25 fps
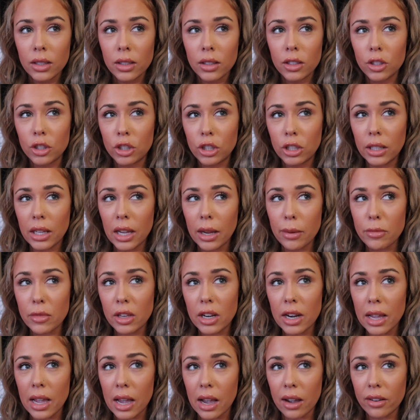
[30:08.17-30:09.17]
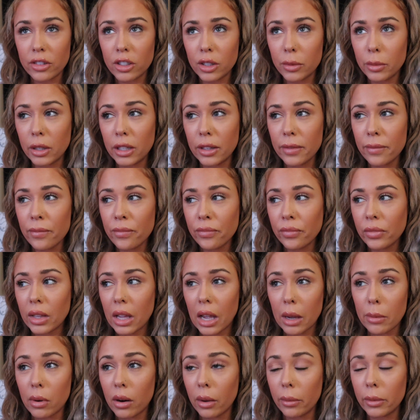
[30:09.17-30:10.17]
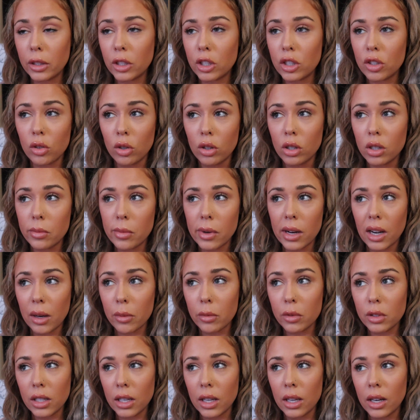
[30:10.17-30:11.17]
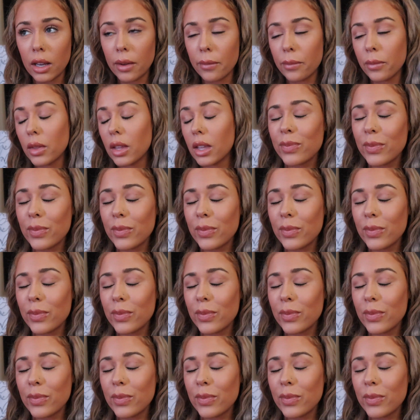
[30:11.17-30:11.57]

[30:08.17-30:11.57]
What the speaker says: because she came the day after me. I probably just told her my name was Annie.